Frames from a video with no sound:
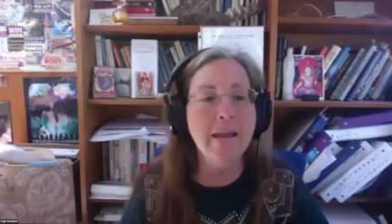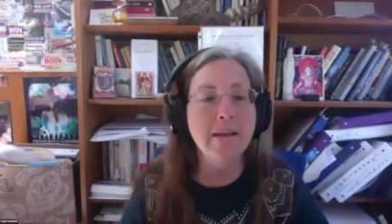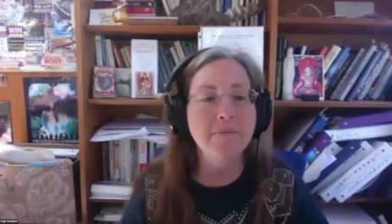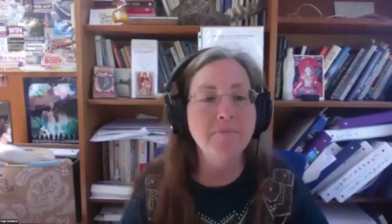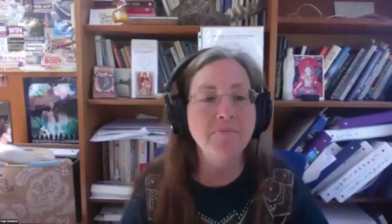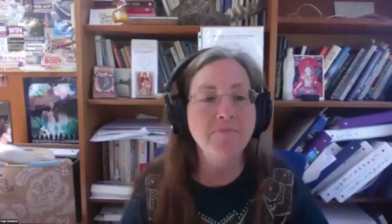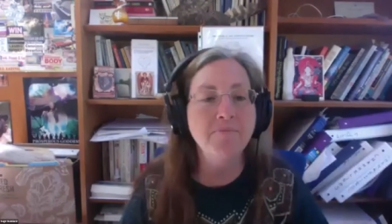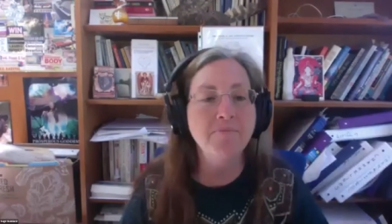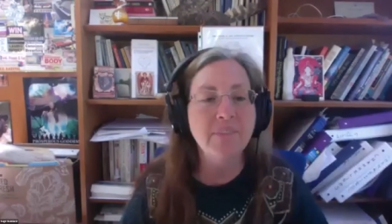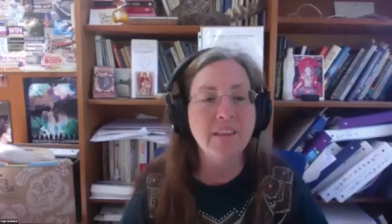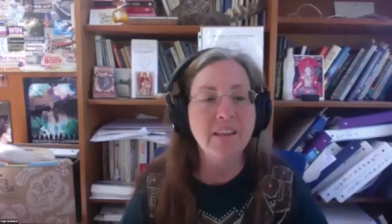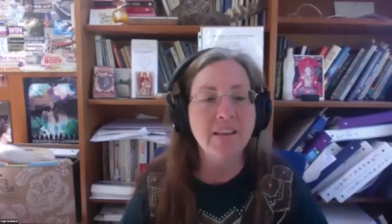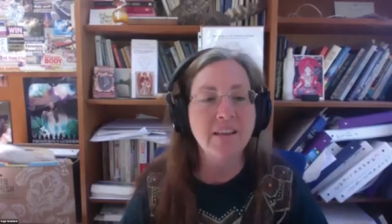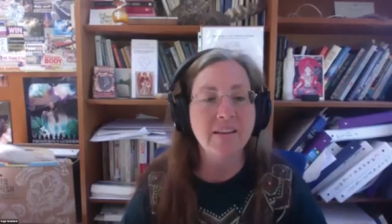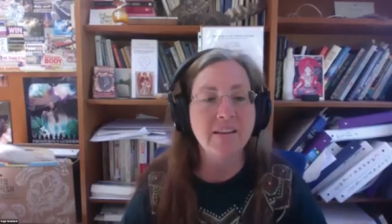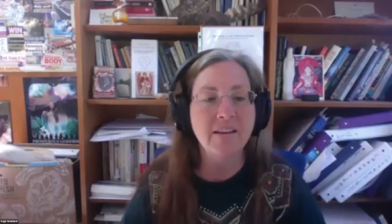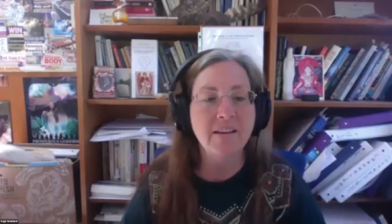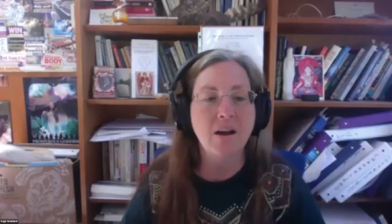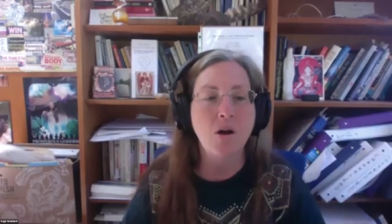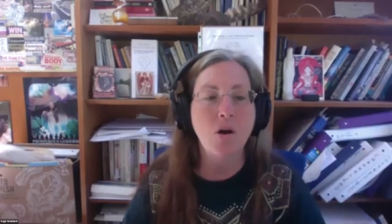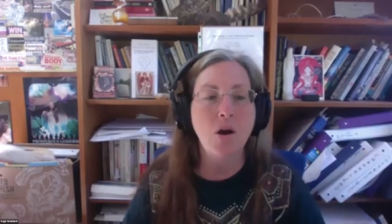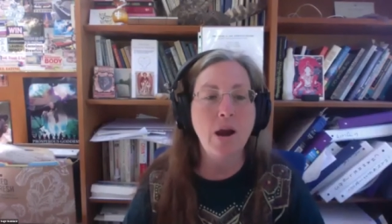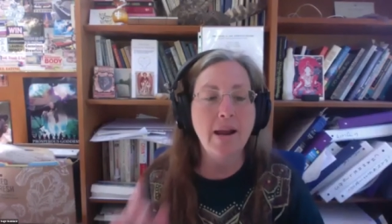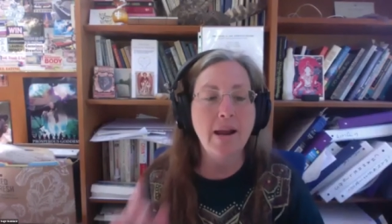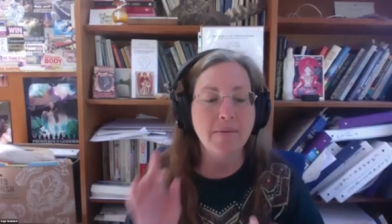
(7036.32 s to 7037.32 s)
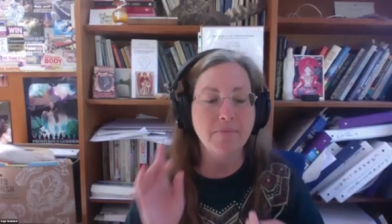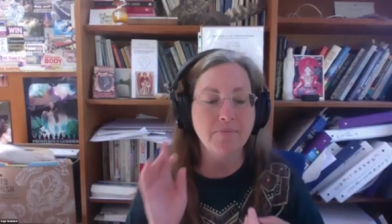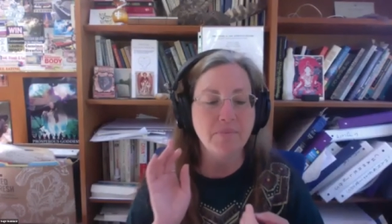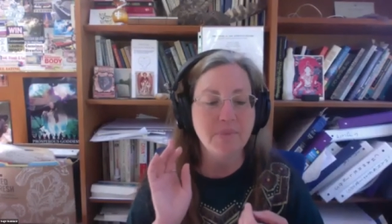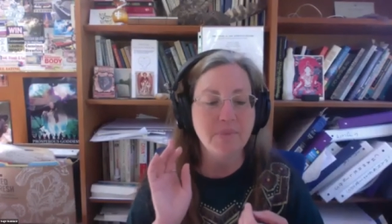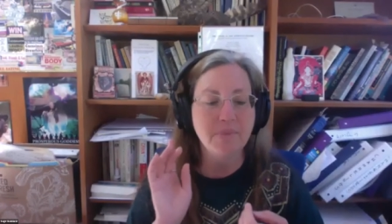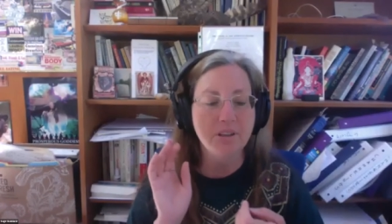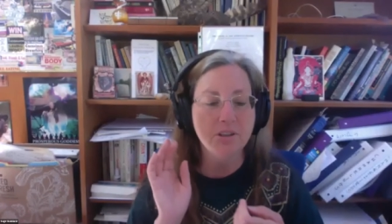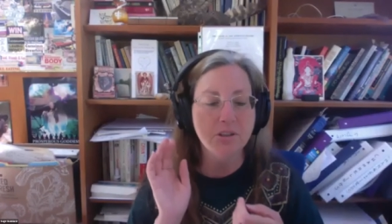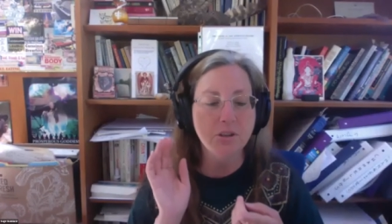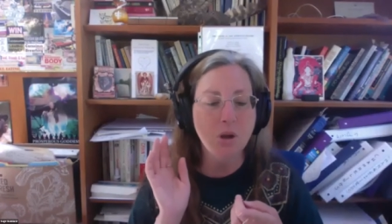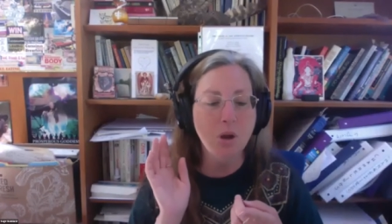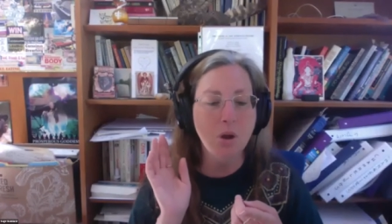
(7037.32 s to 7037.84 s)
Yeah. All right.
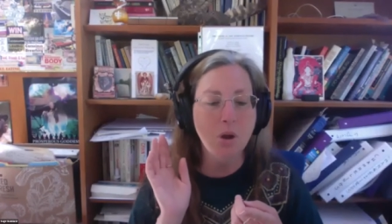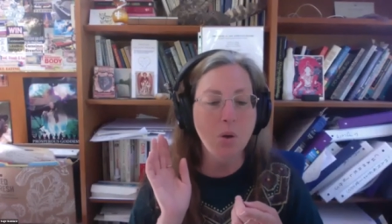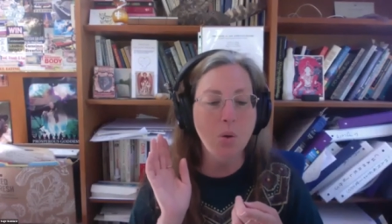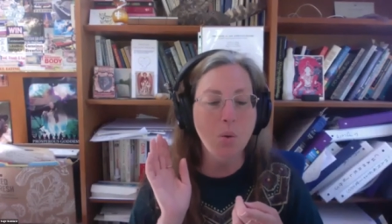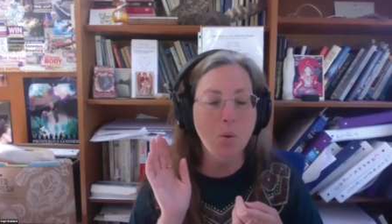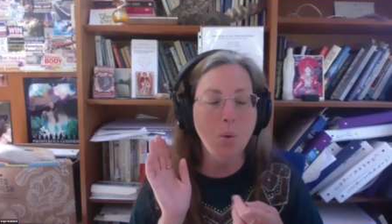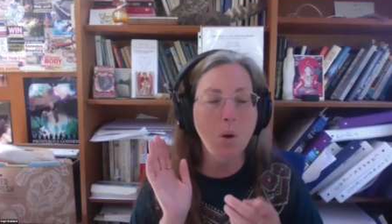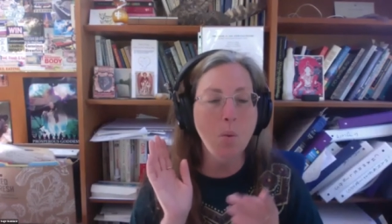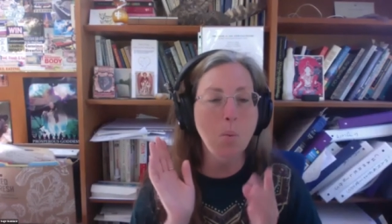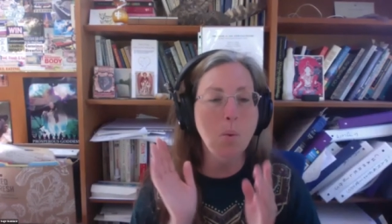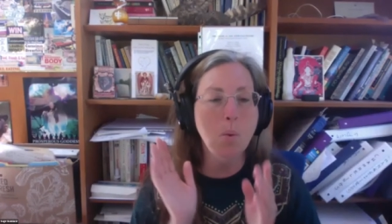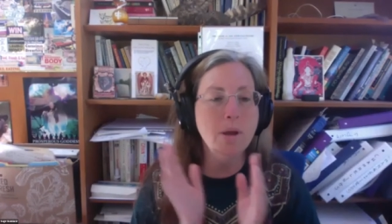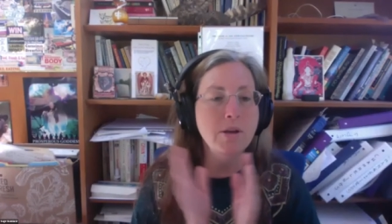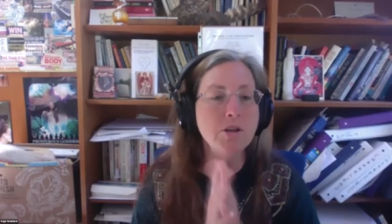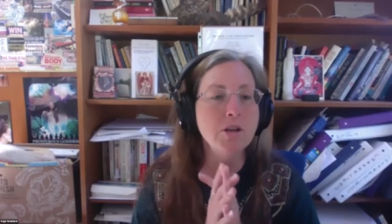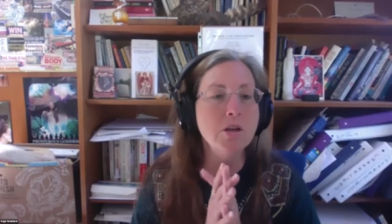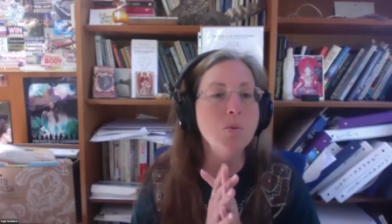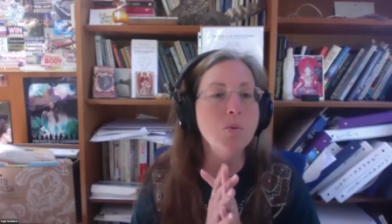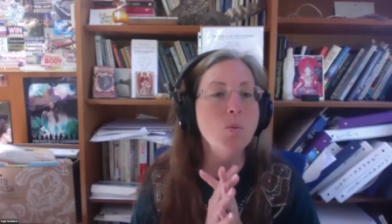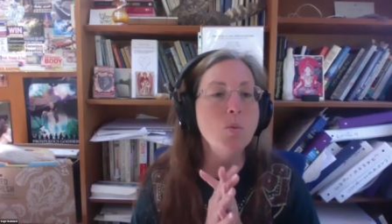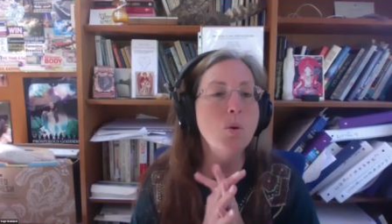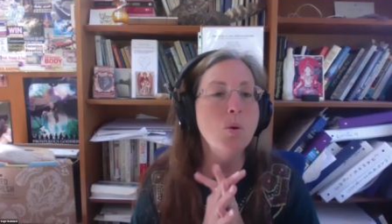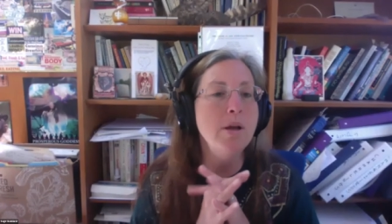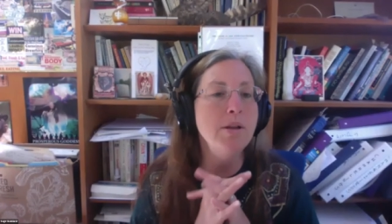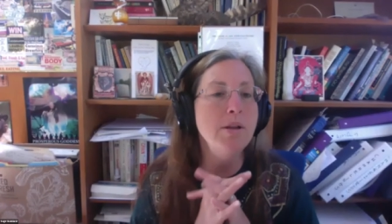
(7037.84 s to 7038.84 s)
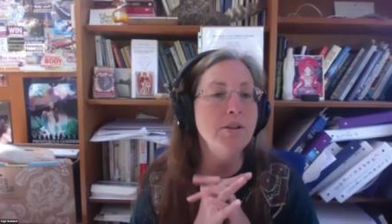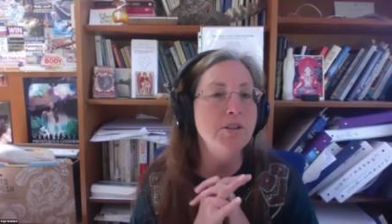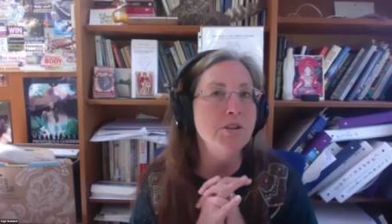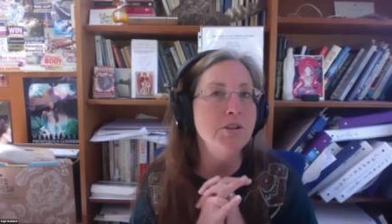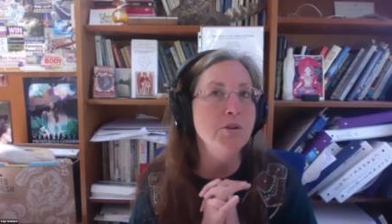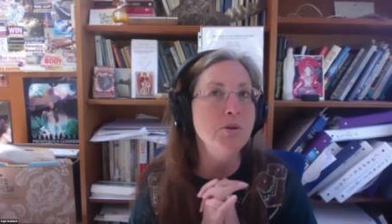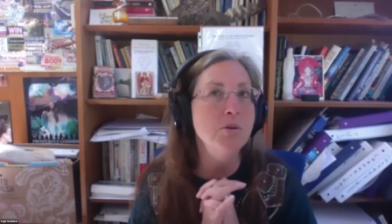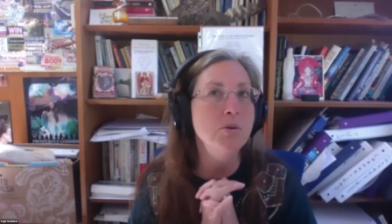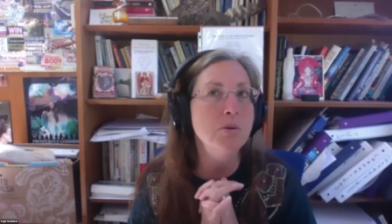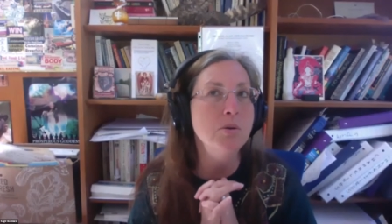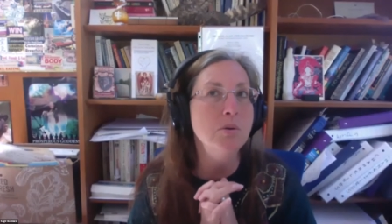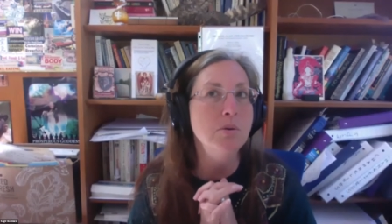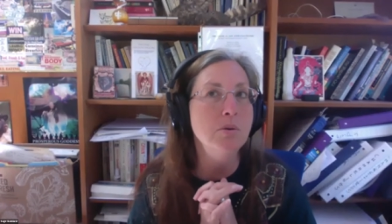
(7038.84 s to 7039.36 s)
So when do you want
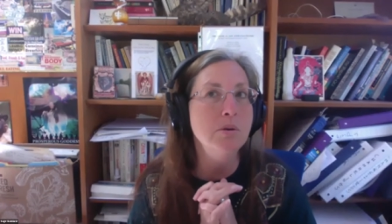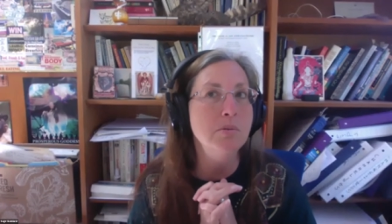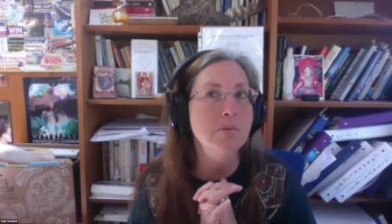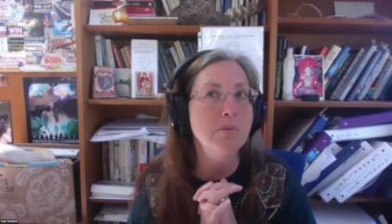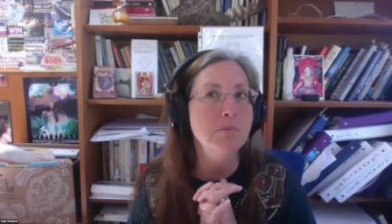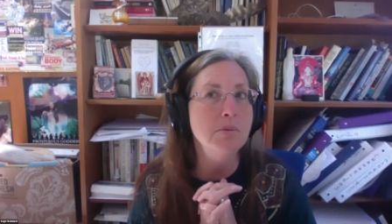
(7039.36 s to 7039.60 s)
to